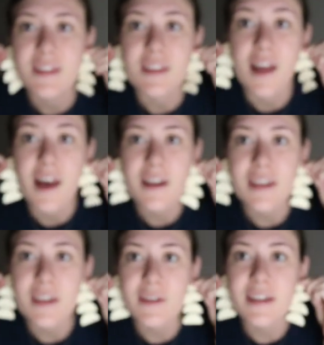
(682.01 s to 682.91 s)
long
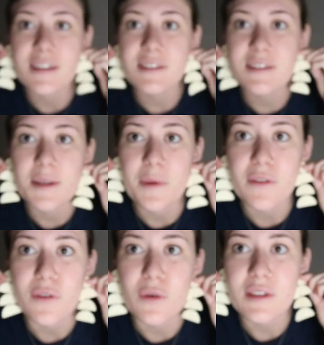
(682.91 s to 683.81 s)
earrings. I'm out
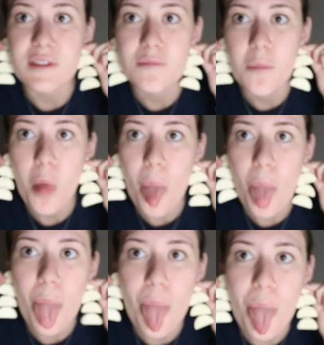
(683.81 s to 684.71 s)
of focus.
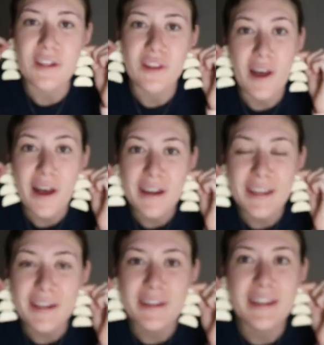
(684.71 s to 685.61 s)
Mm, they're long
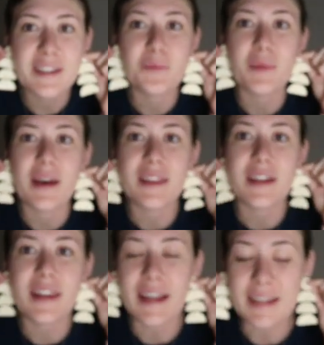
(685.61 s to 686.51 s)
earrings, but
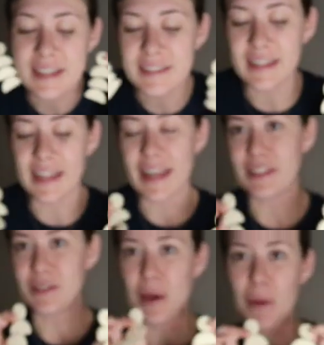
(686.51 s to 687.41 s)
they're like nice and light,
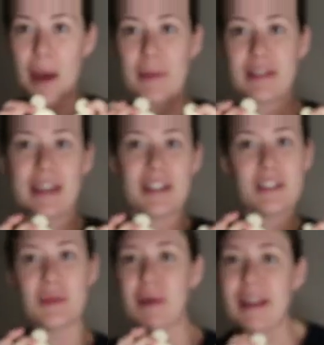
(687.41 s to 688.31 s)
so I'm excited
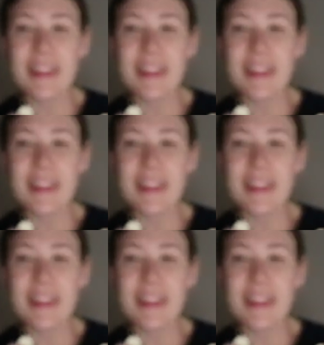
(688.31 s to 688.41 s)
to wear